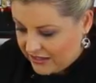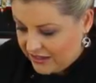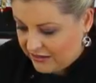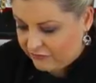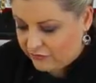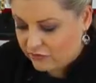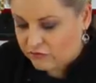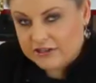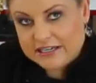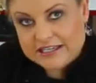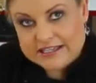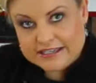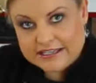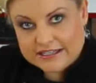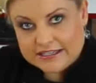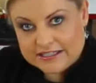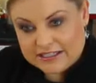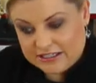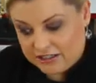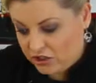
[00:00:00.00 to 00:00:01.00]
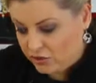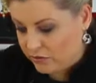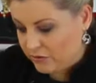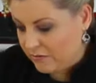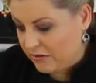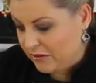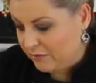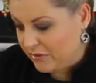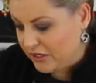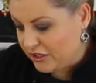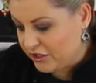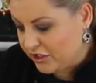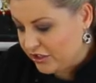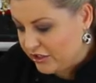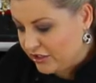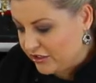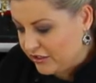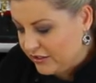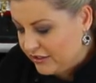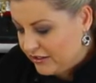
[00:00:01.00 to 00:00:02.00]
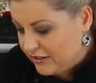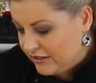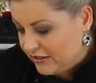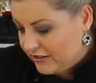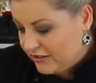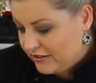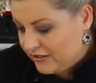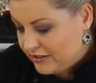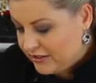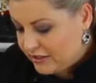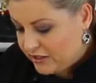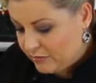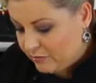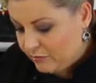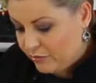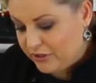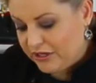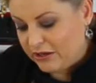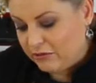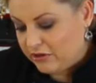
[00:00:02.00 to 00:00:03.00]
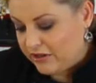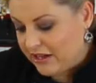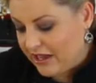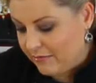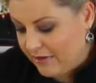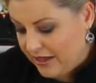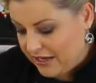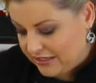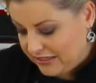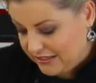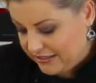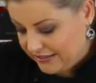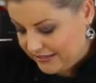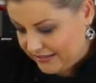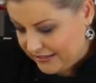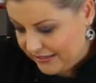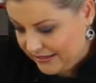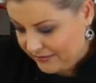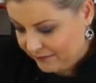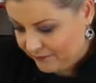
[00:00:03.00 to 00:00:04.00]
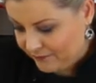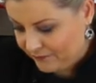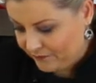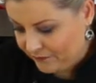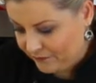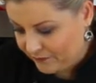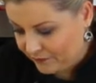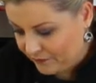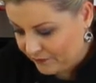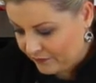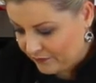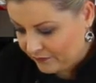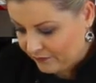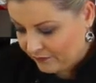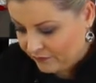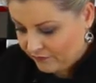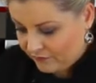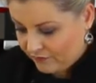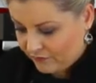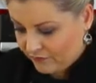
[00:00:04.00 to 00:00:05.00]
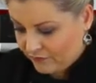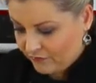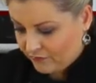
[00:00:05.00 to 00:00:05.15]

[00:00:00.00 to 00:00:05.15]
I've greased this dish with a bit of butter so the pudding will come out easily. So